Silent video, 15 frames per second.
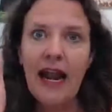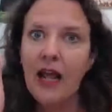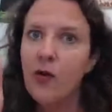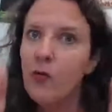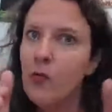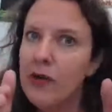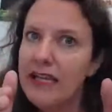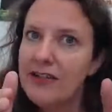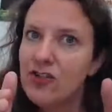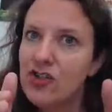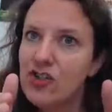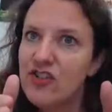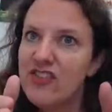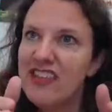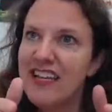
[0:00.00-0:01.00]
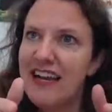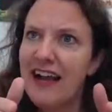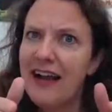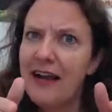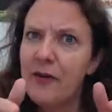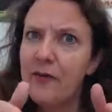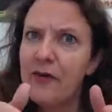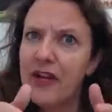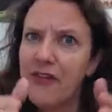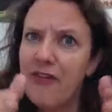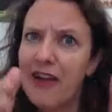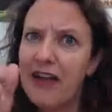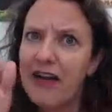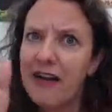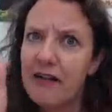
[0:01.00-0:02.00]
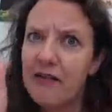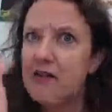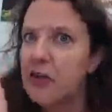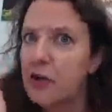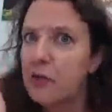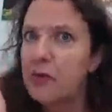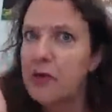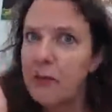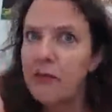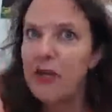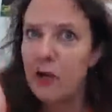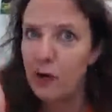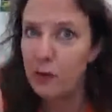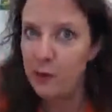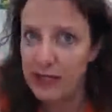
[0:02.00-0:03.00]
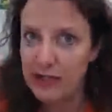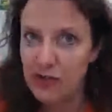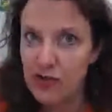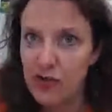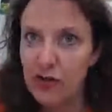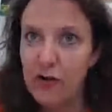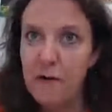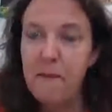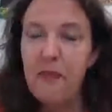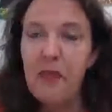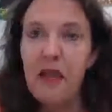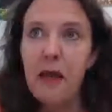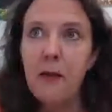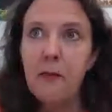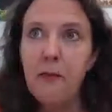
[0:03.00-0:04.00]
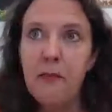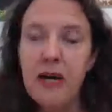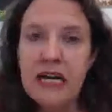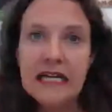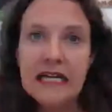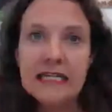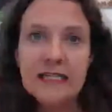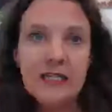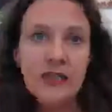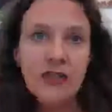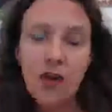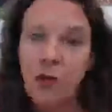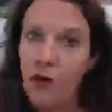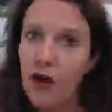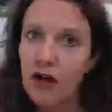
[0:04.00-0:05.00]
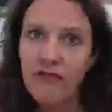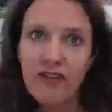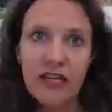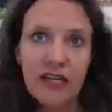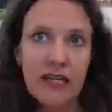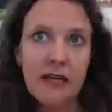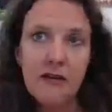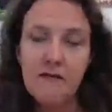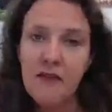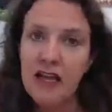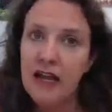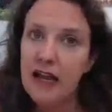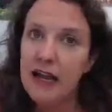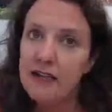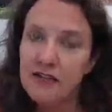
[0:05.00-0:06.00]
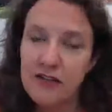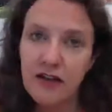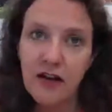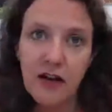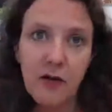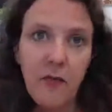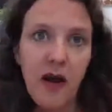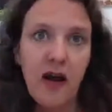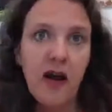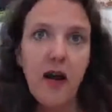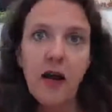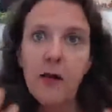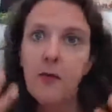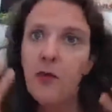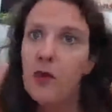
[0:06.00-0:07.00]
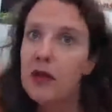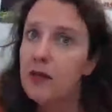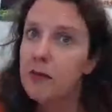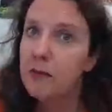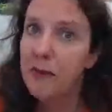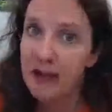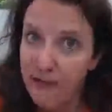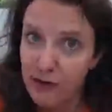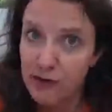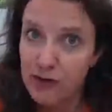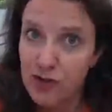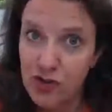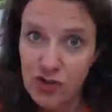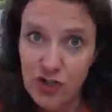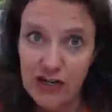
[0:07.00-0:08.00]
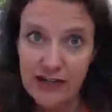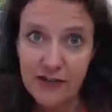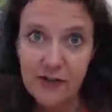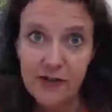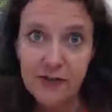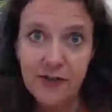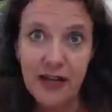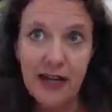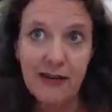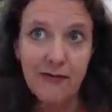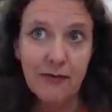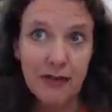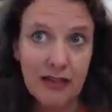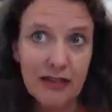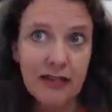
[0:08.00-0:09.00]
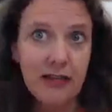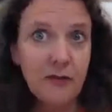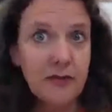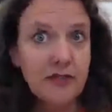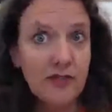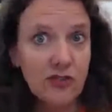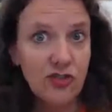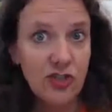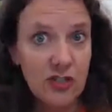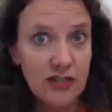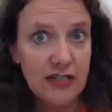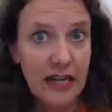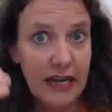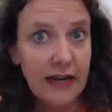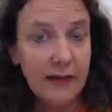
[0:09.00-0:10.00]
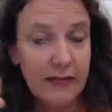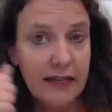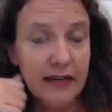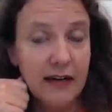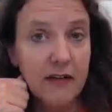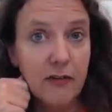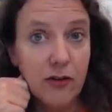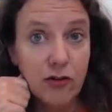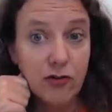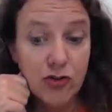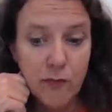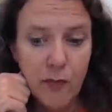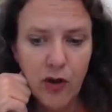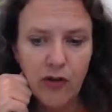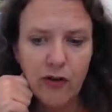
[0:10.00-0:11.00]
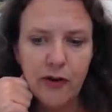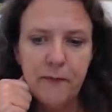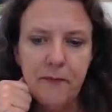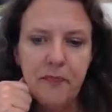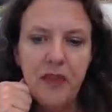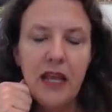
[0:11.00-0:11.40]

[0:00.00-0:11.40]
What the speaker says: And I wish that I would have had a little bit bigger picture. But so often, as a young mom with my first child, I really was just kind of thinking a little smaller.